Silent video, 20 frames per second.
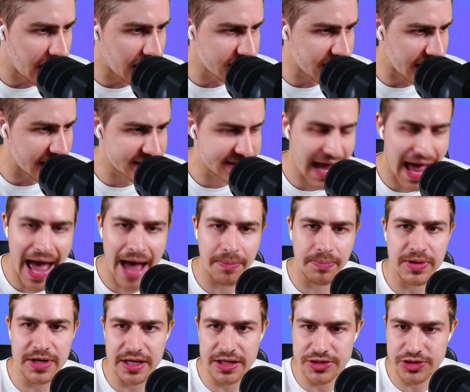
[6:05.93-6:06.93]
that has
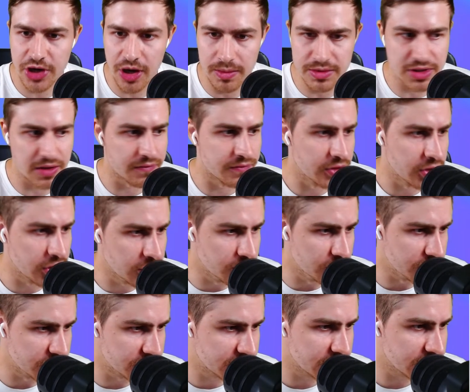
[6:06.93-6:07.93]
happened in terms of
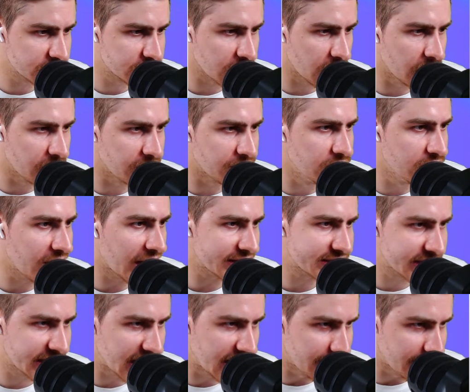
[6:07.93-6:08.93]
news. So if you guys
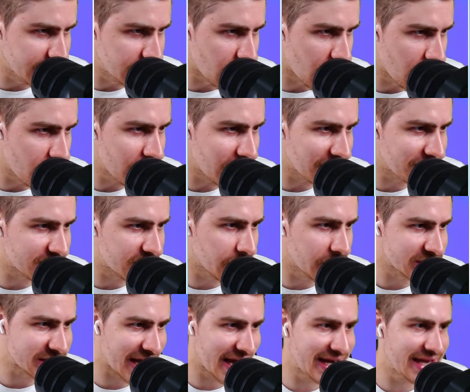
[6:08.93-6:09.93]
can let me know if there
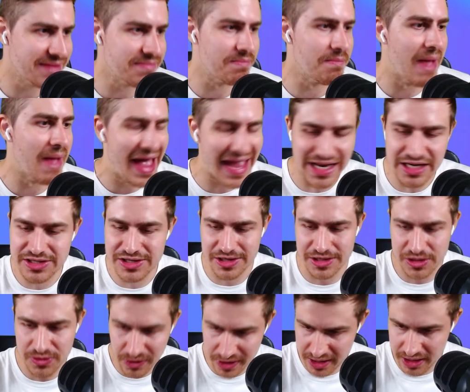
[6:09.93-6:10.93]
was any major
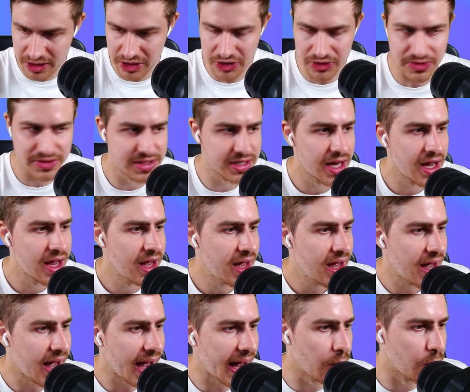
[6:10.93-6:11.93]
Twitter news,
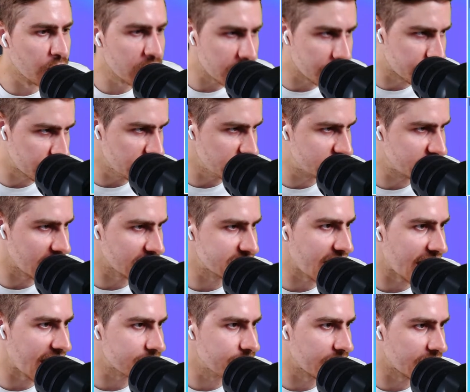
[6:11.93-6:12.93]
I would appreciate
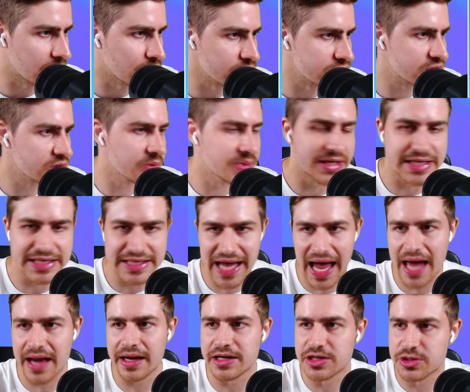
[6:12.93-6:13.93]
that. But I'll also be
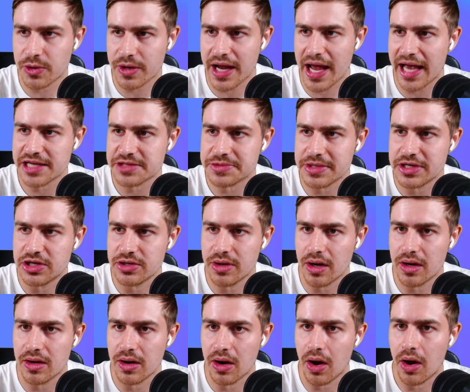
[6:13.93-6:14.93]
scanning Twitter as we do
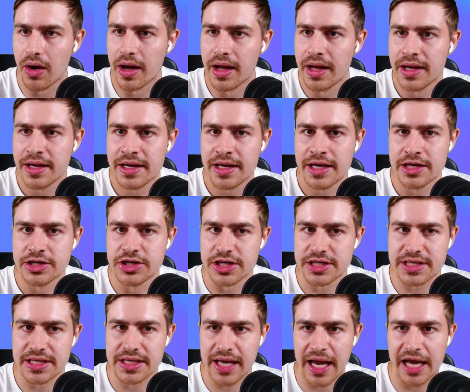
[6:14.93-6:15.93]
go along,
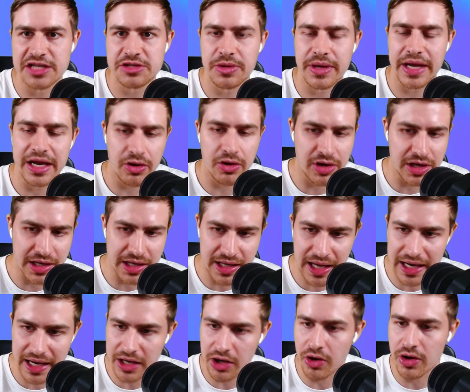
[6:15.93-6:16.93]
just in case we get
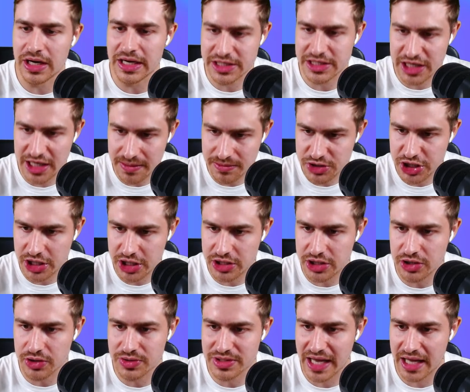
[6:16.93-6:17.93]
any early team sheet
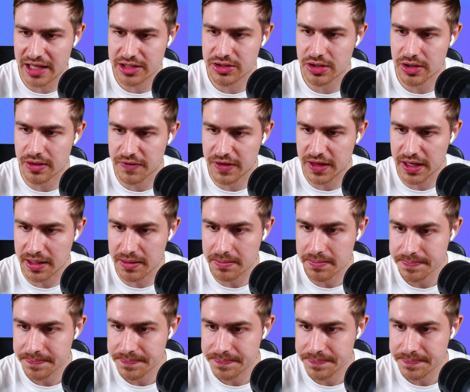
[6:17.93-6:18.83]
news, that sort of thing.